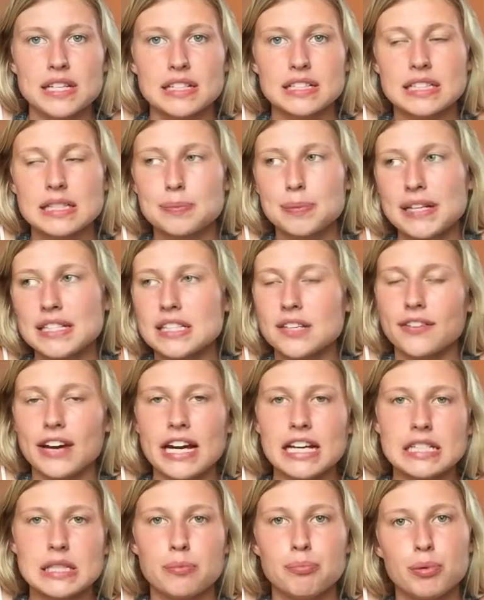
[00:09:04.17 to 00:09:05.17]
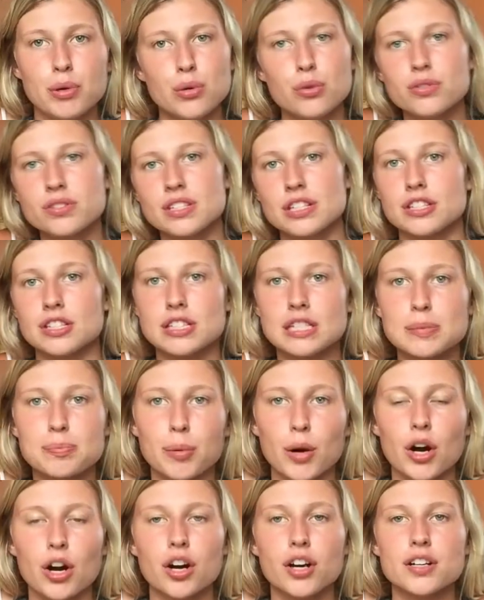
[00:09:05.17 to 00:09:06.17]
and expensive ass boots and
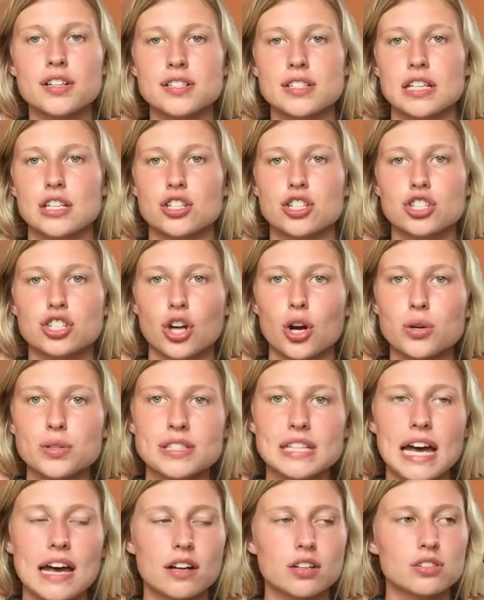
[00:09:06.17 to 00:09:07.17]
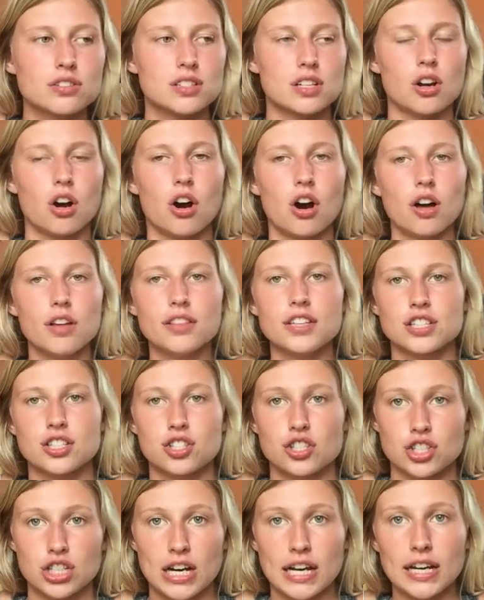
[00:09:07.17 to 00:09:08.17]
spurs and show saddles and all this
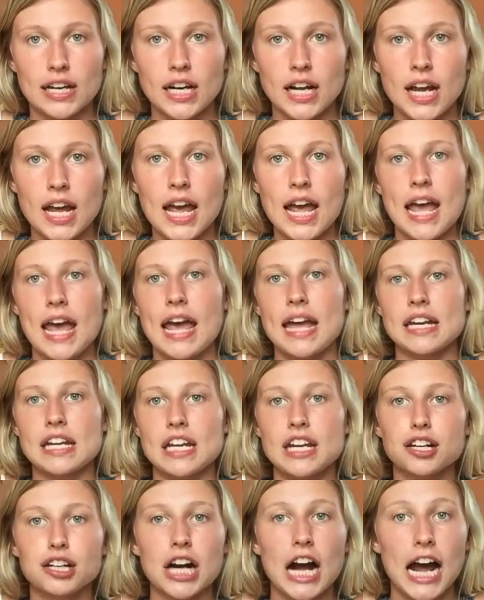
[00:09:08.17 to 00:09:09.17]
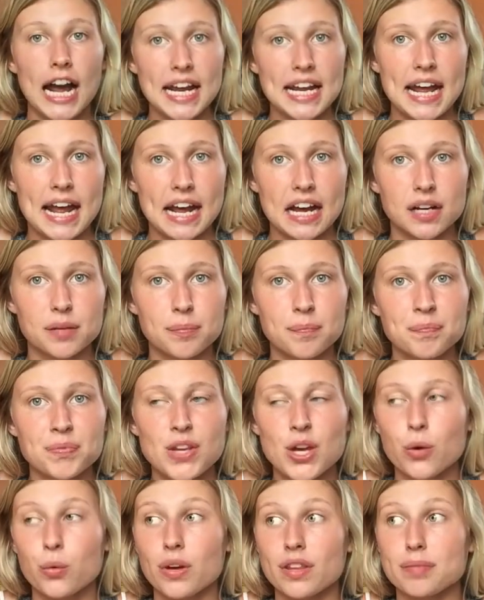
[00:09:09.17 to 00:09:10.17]
shit and here I am
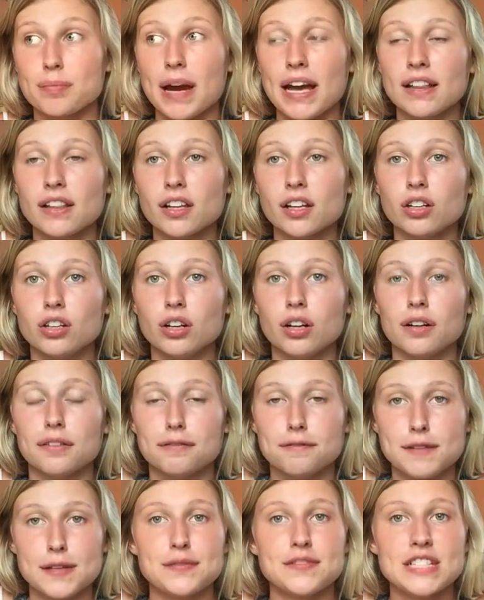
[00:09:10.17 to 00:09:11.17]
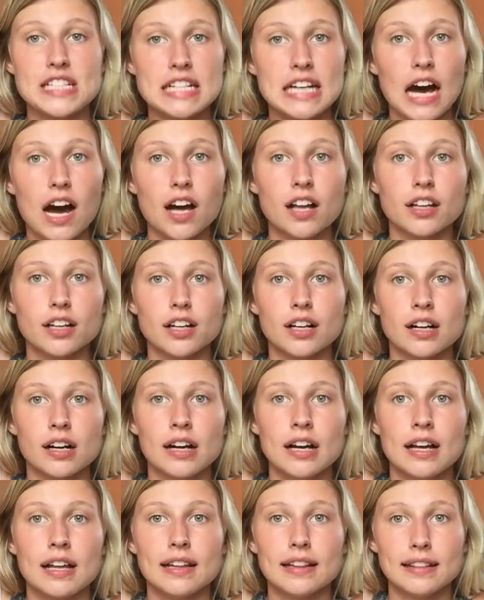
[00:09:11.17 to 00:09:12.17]
with my little $50
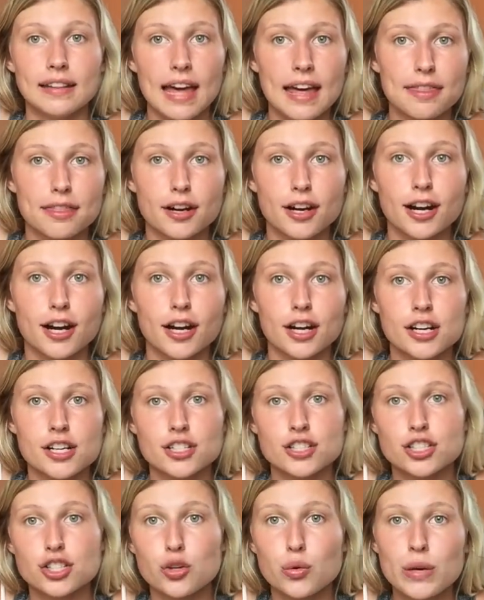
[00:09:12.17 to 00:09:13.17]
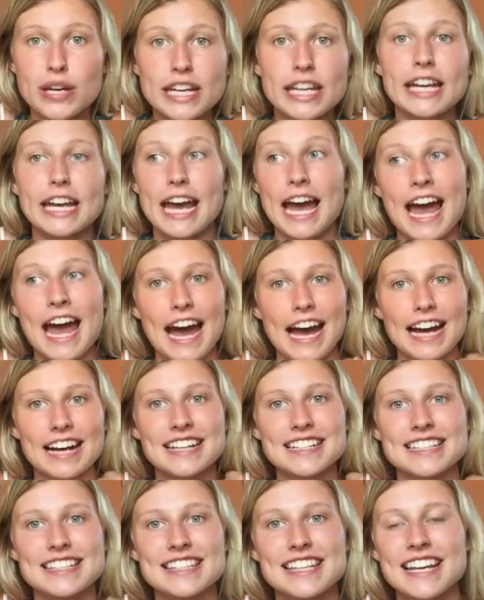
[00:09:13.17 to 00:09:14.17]
leather squeaky
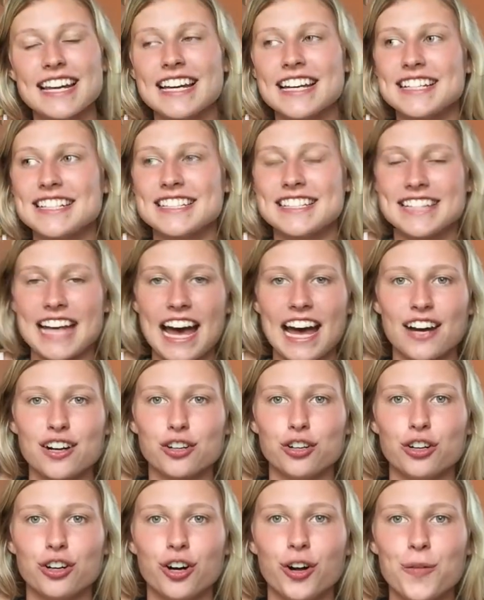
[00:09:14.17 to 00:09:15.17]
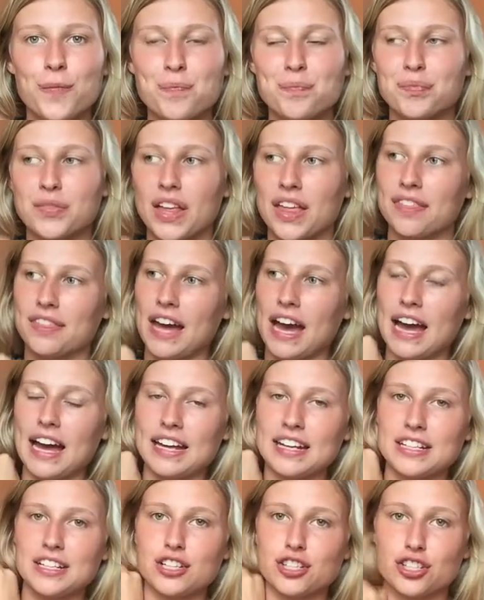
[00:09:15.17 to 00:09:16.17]
ass saddle
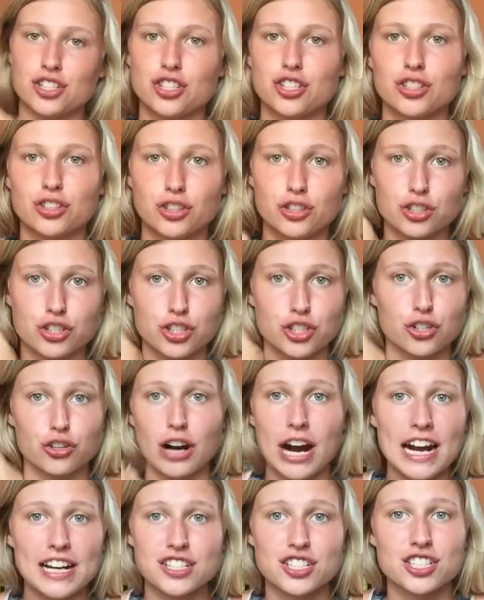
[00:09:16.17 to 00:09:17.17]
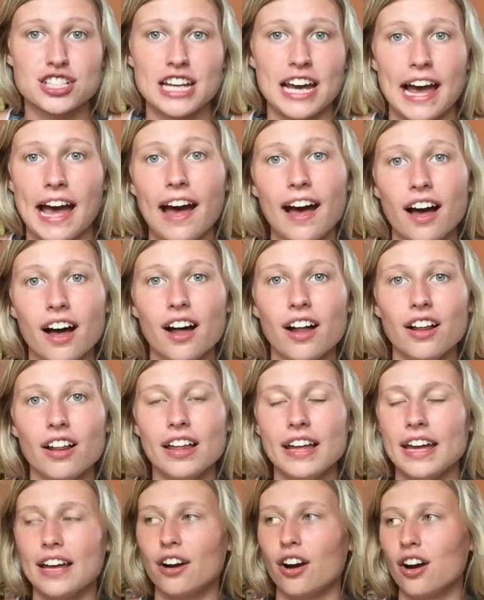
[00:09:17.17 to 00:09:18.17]
that is scratched to hell
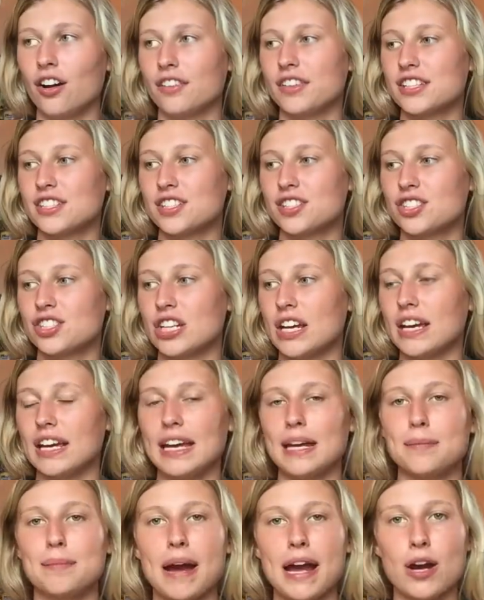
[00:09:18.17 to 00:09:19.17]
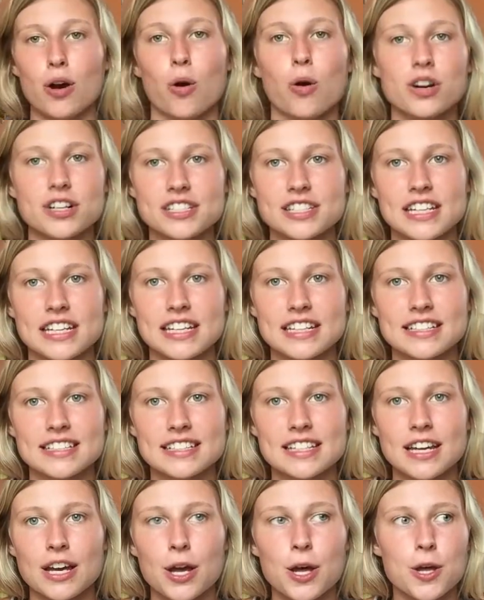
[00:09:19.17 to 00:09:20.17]
and all this shit. And my
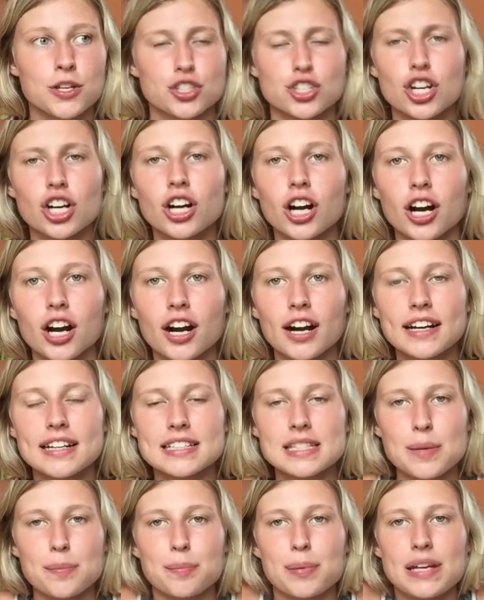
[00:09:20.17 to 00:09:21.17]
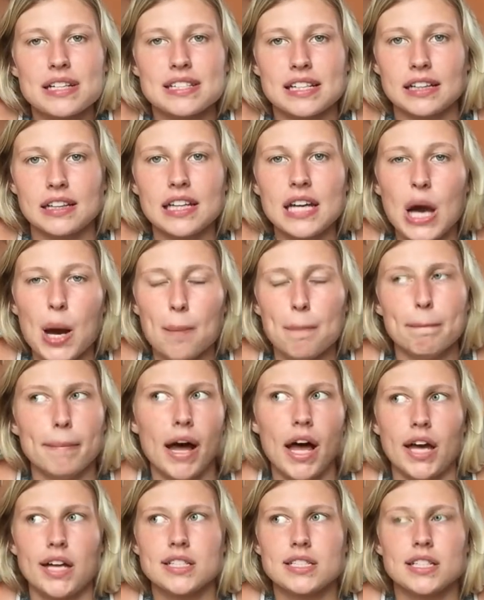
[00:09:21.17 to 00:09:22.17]
horses, Sugar is a basically a
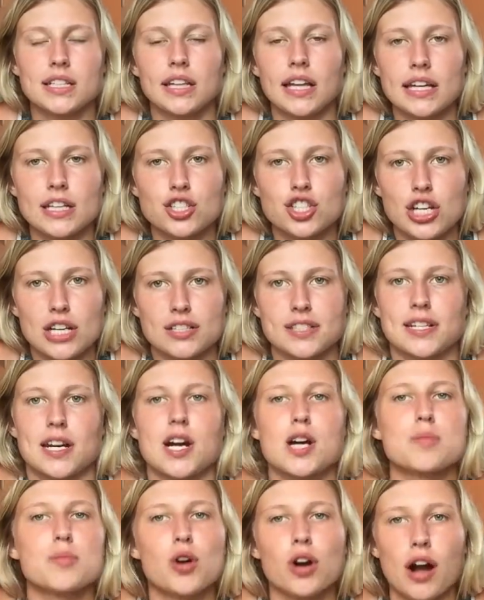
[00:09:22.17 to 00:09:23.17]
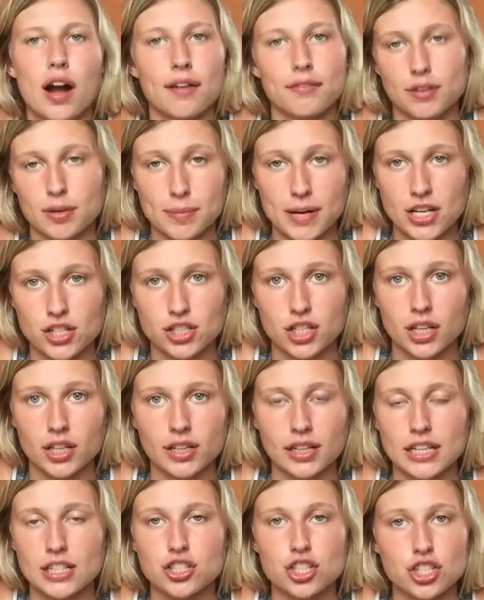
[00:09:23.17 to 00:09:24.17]
mutt. Like she has terrible
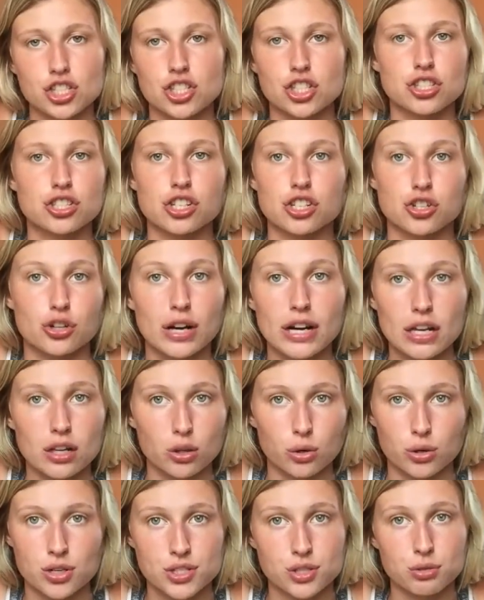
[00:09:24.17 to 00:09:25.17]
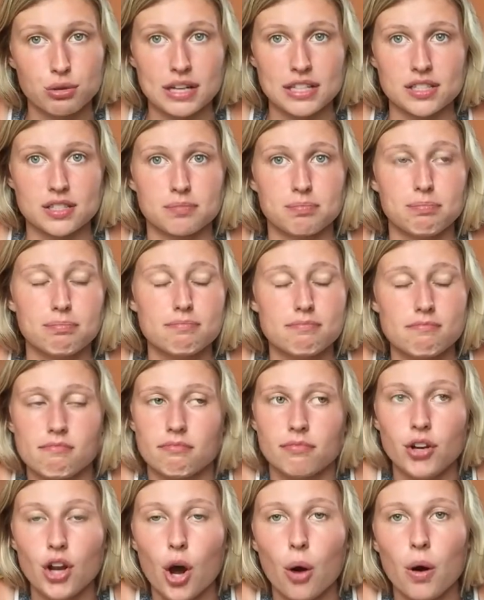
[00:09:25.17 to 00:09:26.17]
conformation. Like she's just a trail horse who has
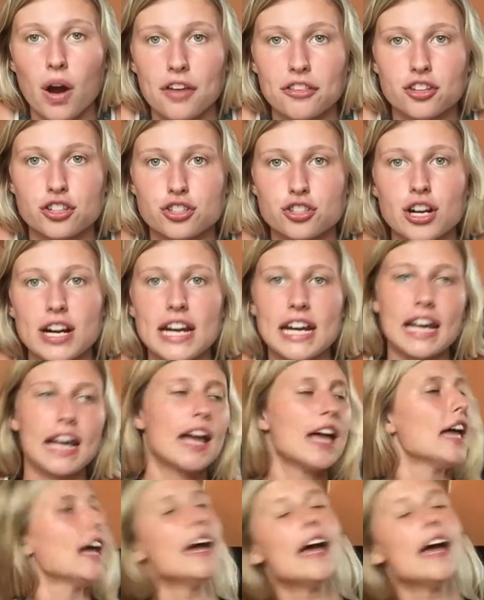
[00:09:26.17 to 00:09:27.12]
no other training.